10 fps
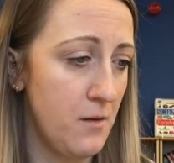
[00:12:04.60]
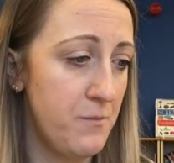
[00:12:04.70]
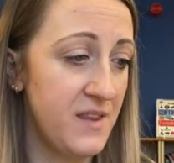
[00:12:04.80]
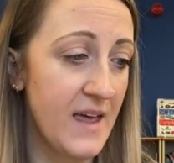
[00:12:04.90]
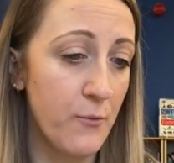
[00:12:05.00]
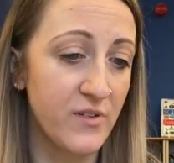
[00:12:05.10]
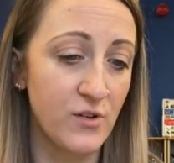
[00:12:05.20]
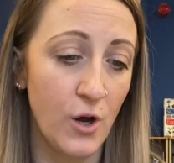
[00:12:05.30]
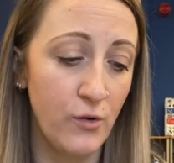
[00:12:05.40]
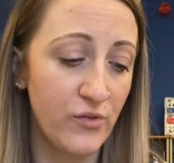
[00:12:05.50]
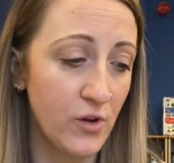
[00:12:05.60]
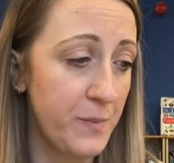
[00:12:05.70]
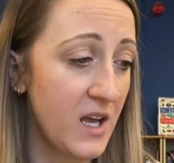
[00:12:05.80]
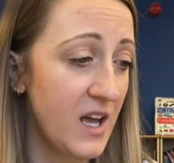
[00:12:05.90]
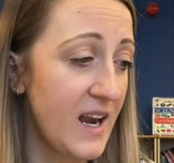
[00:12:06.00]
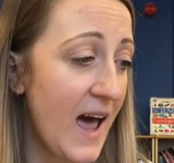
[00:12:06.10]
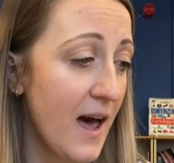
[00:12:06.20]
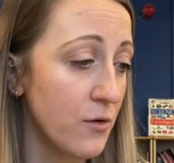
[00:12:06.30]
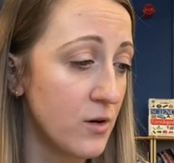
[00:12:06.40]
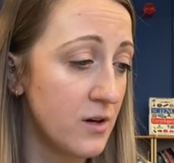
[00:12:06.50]
But there was no stopping her
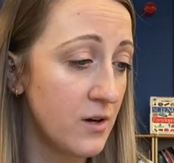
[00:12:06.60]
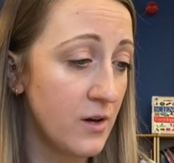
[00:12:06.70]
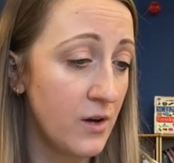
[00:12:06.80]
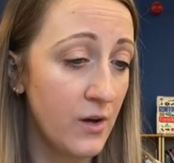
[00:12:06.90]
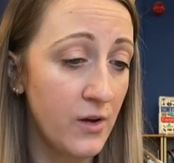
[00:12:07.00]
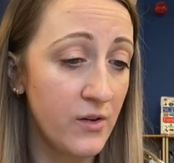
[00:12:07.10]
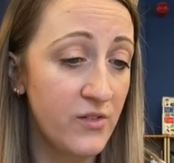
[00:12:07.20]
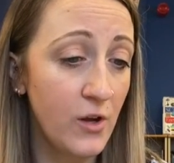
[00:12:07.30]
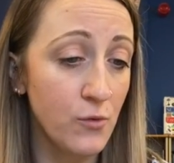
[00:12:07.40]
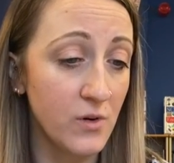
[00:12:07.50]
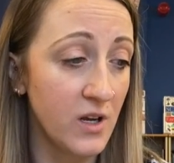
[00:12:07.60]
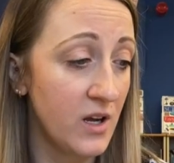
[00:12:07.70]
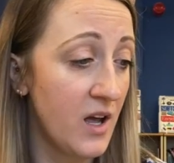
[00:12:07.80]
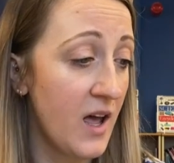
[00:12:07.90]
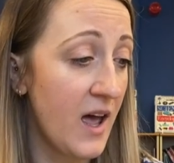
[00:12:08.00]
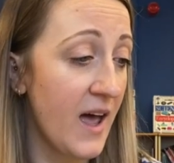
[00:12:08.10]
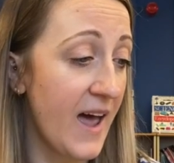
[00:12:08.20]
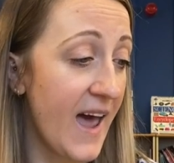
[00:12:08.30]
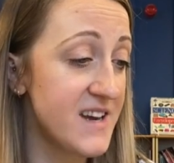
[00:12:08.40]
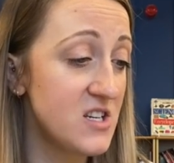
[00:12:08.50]
now. Soon, her
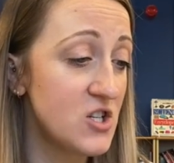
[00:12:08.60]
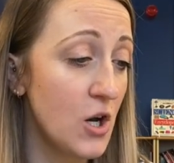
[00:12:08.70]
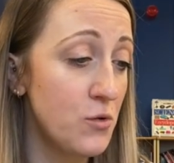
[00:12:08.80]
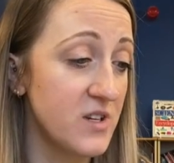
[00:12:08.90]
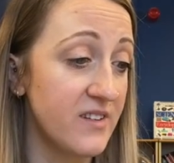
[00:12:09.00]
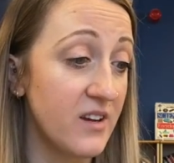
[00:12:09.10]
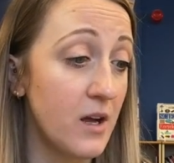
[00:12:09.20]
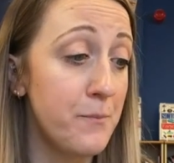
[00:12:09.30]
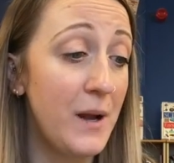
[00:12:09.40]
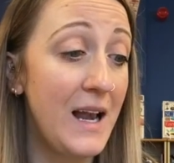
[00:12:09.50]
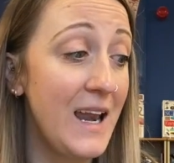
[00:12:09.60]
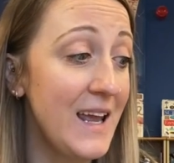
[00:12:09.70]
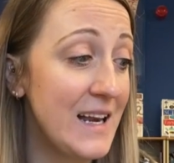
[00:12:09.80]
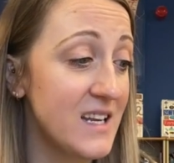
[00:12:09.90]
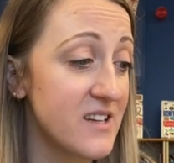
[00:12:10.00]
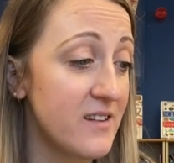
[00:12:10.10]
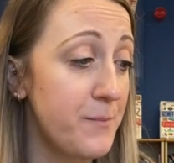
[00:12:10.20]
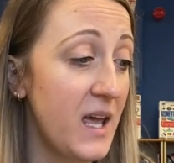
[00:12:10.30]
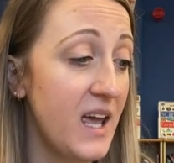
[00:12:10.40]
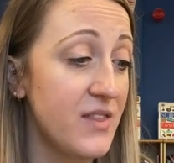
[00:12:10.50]
head and shoulders had completely
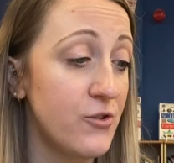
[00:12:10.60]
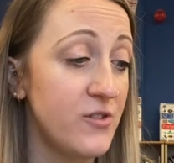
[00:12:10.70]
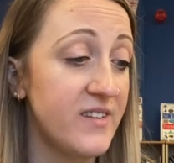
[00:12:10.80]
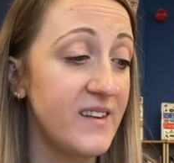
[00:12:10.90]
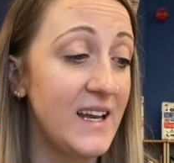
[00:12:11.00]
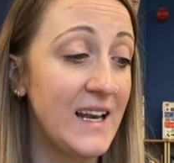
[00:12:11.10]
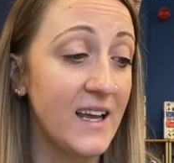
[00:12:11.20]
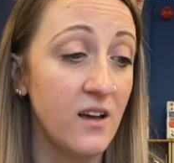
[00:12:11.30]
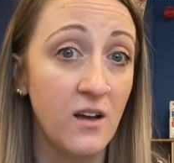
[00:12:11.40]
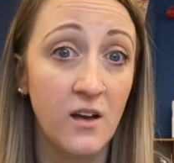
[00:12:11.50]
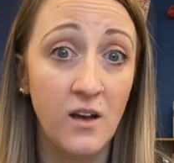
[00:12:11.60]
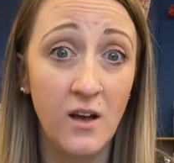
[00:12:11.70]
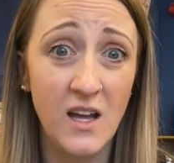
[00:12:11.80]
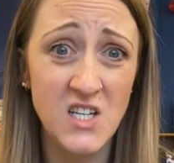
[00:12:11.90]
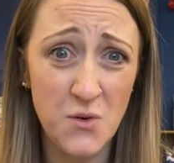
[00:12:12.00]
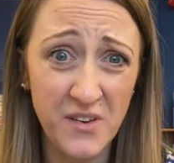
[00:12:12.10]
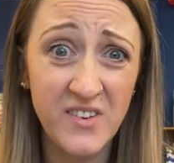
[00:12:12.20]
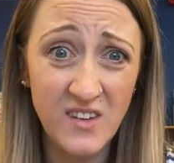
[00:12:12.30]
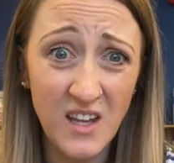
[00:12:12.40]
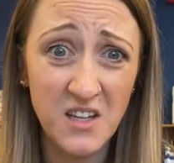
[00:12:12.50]
disappeared through the ceiling, and she was
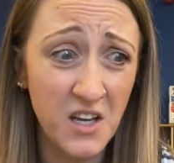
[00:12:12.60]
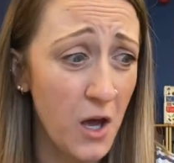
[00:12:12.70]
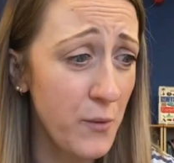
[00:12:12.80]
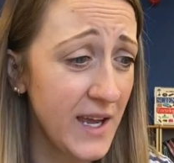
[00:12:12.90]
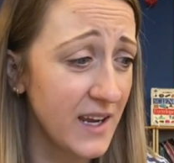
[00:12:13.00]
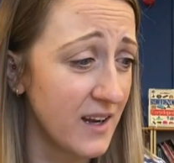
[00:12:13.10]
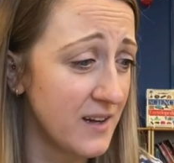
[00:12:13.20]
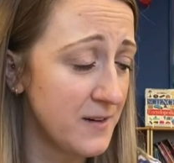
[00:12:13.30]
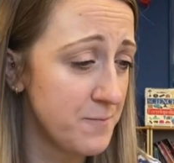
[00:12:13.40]
still going.